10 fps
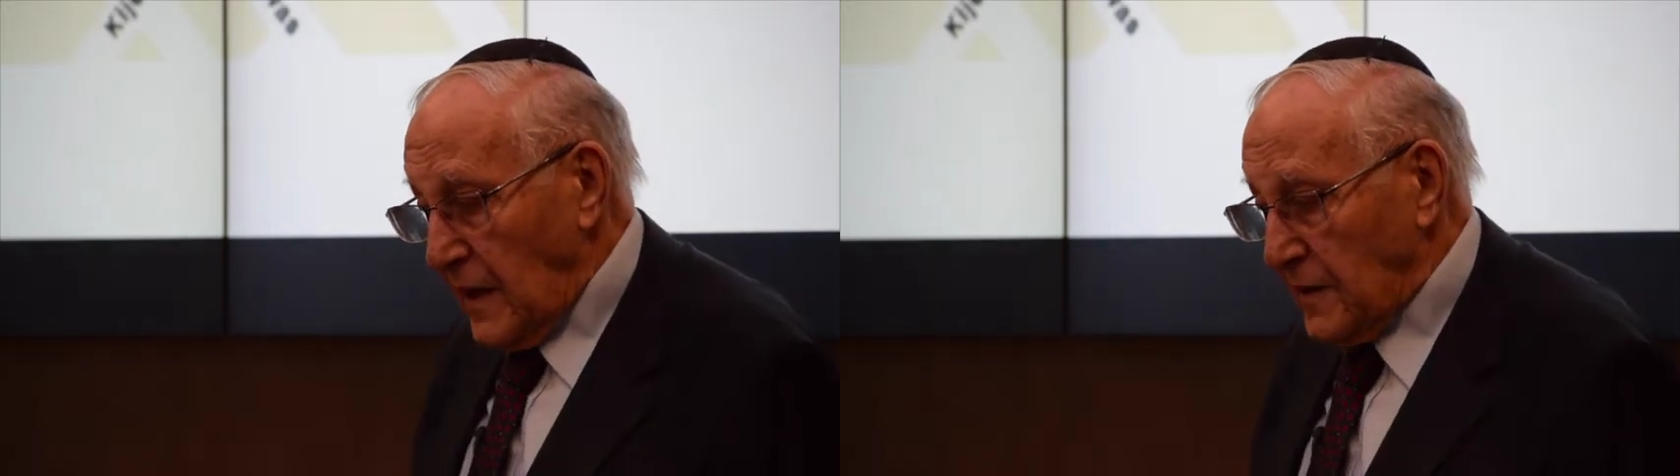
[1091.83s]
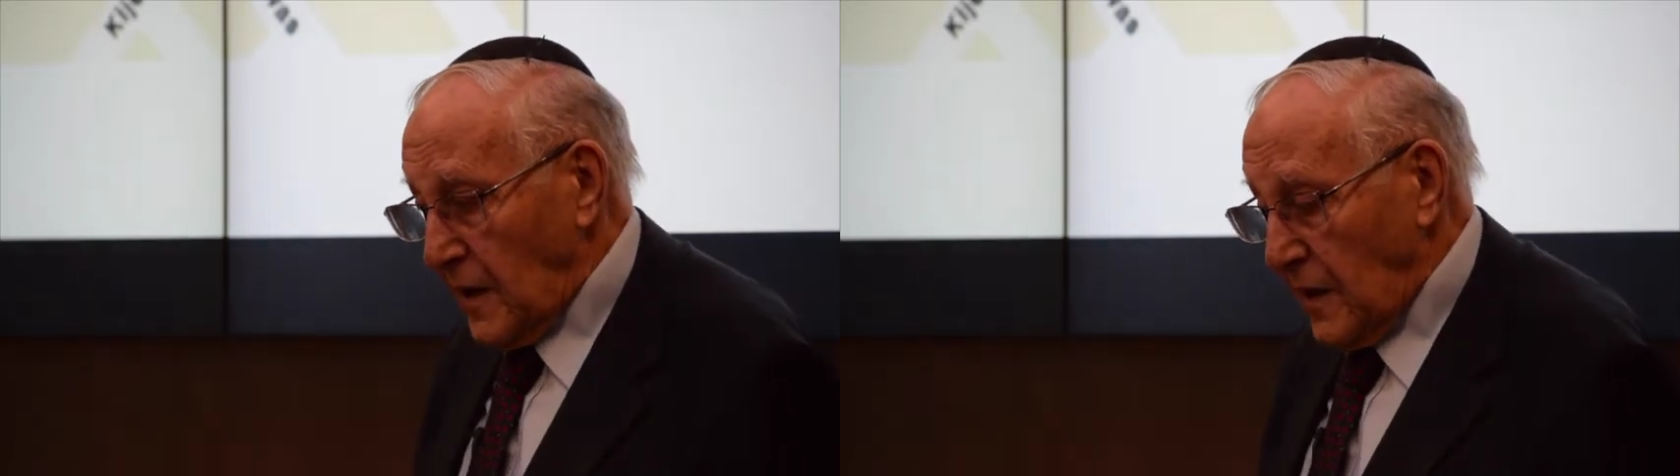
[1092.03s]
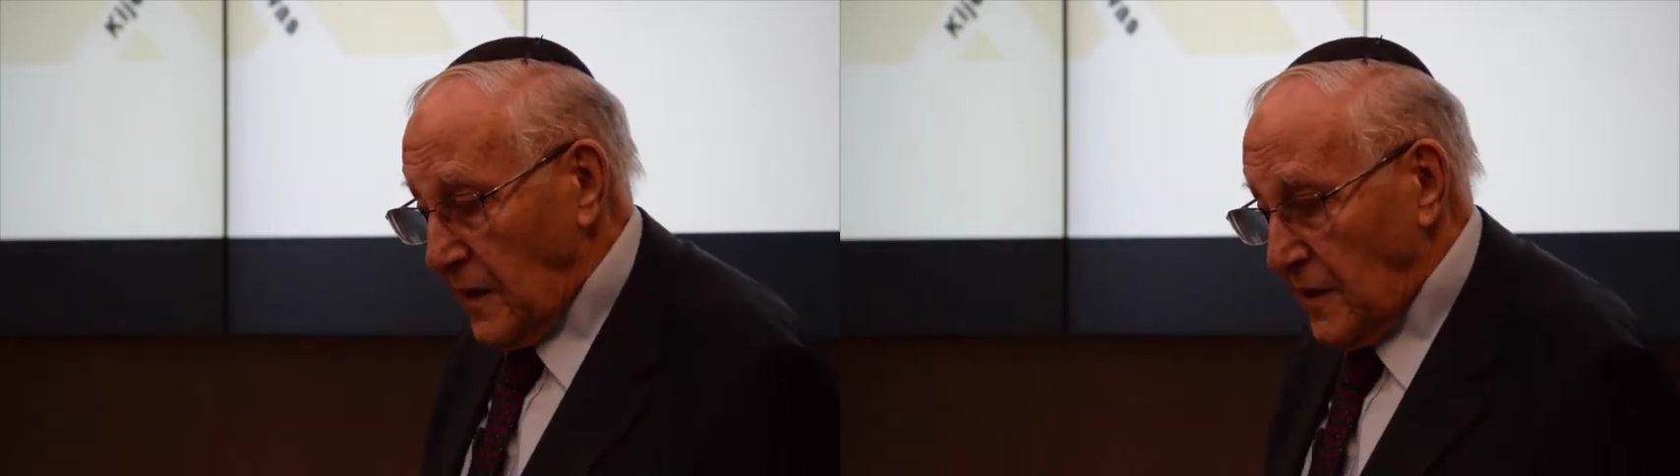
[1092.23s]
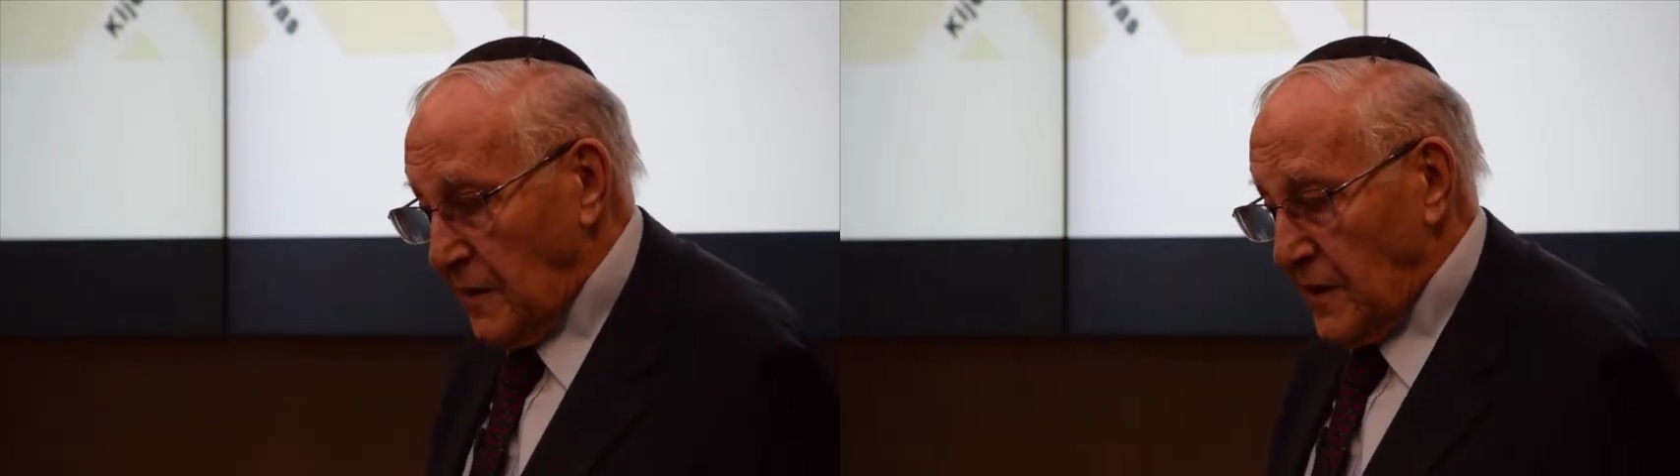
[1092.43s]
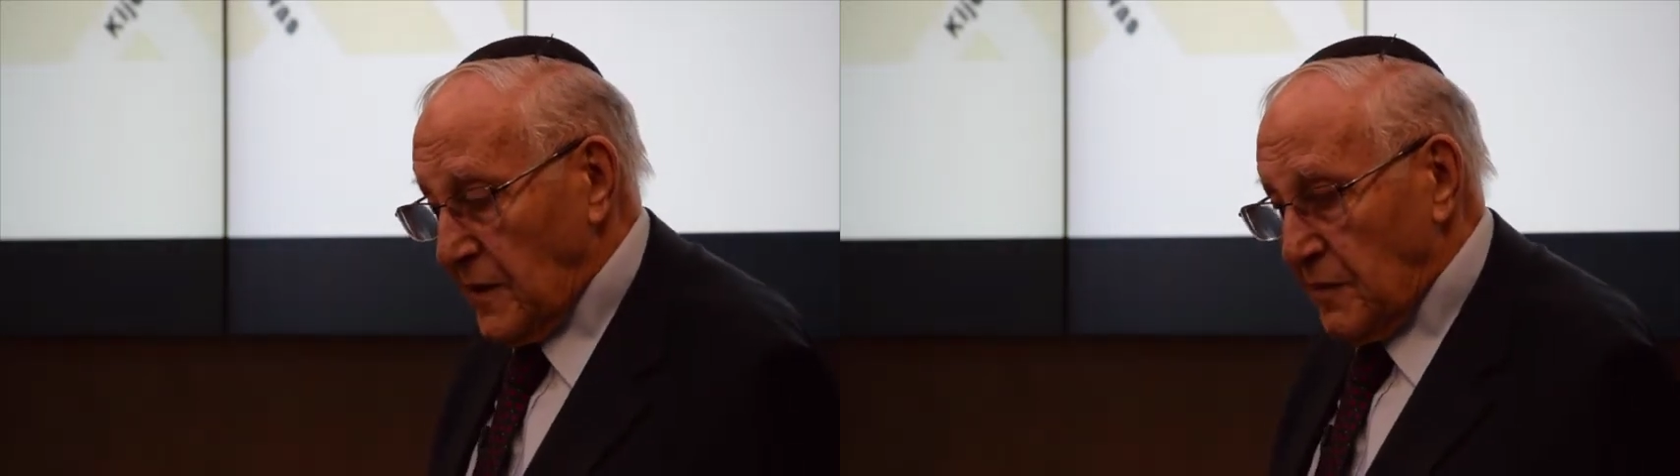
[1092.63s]
telling
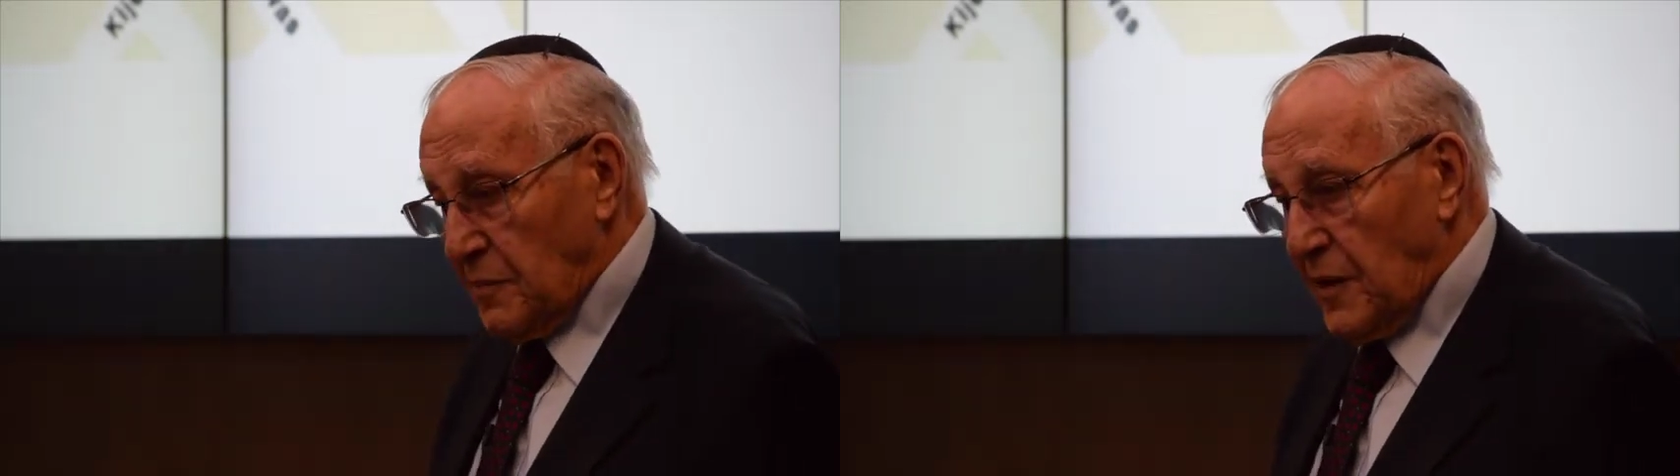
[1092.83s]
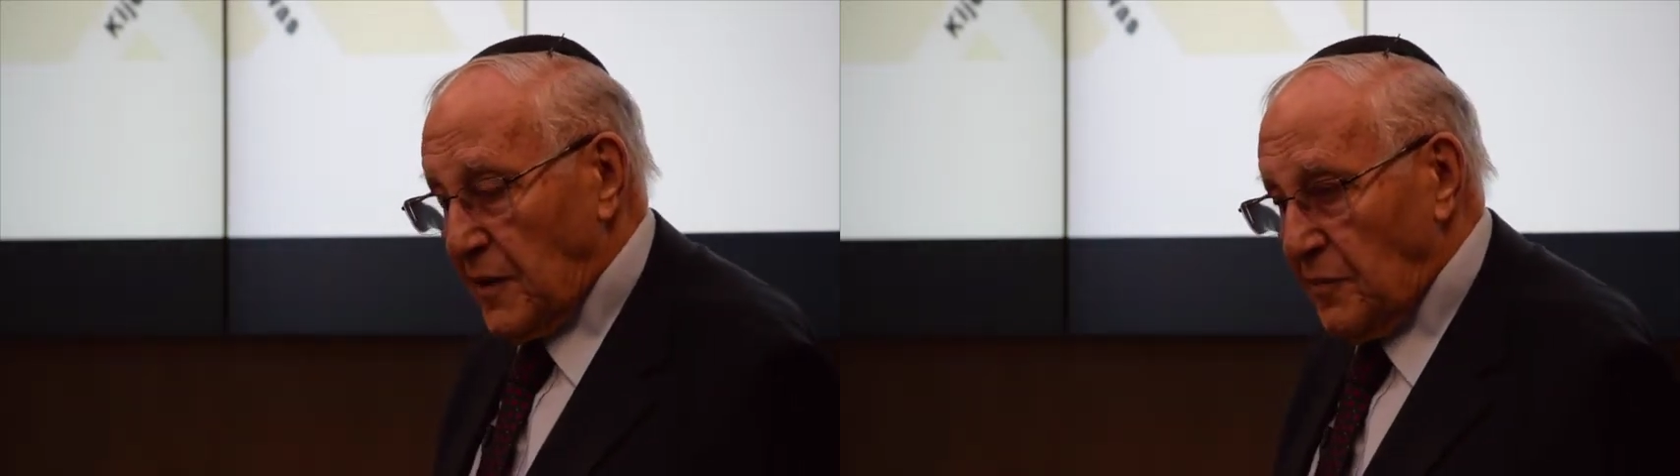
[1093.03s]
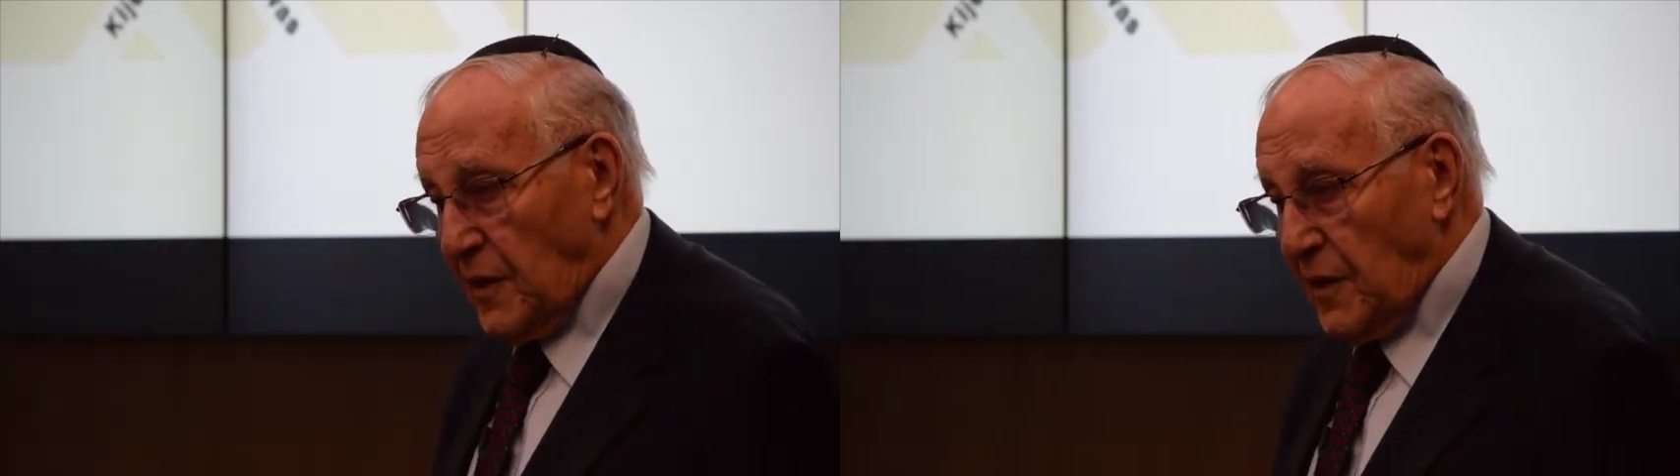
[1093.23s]
them that they were being